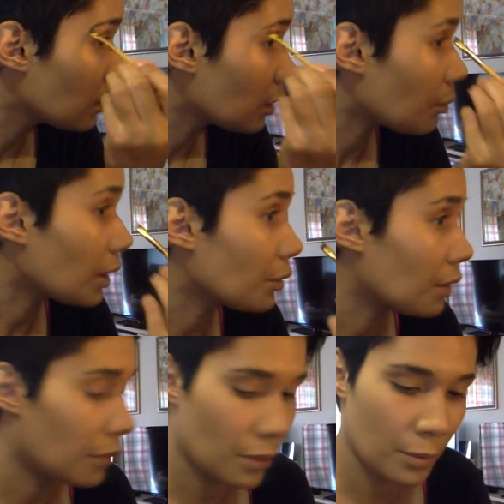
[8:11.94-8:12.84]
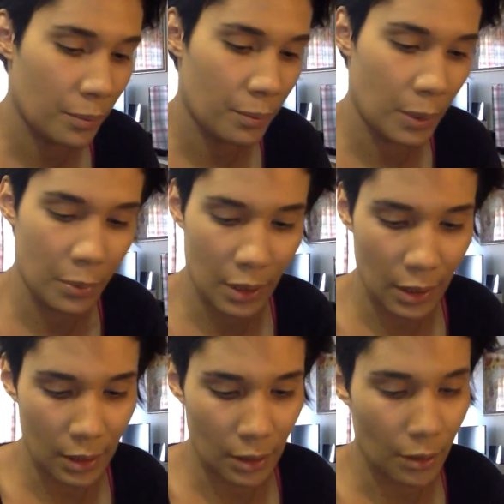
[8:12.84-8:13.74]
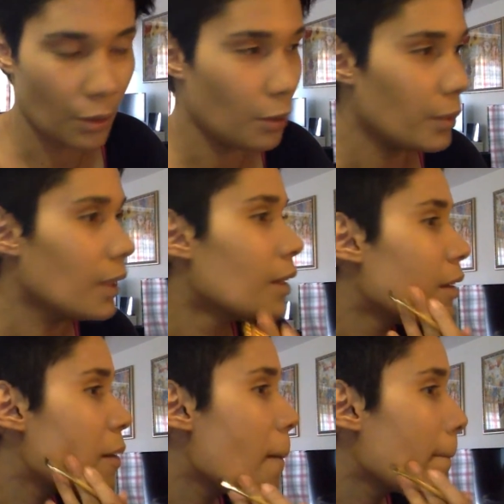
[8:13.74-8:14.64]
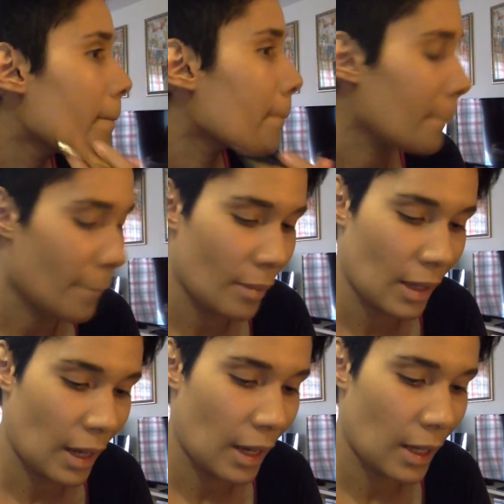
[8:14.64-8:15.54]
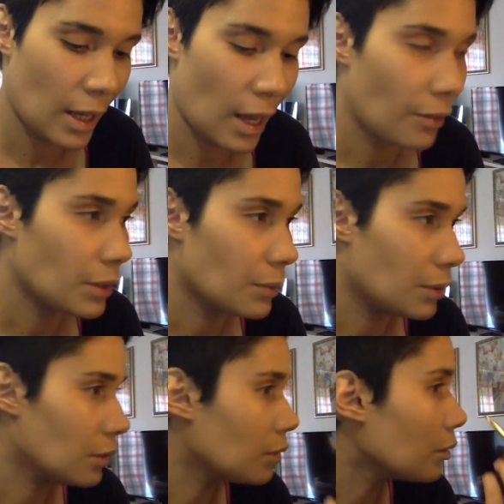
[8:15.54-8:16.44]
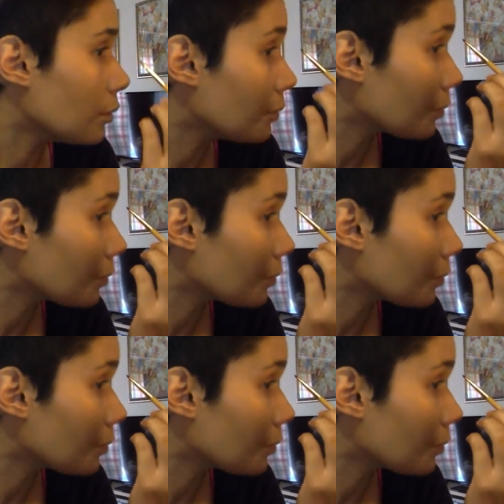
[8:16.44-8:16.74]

And by the way, for people that doesn't know me, I always want to do